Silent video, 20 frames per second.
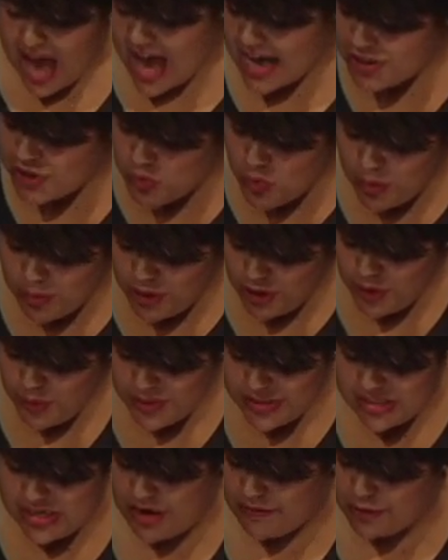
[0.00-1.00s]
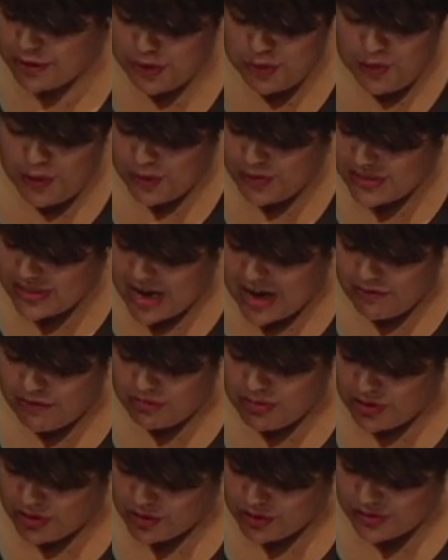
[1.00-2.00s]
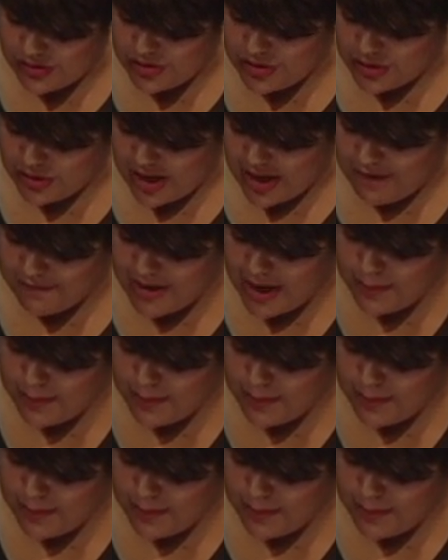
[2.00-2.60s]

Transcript: As a woman who was never supposed to have miracles in her life,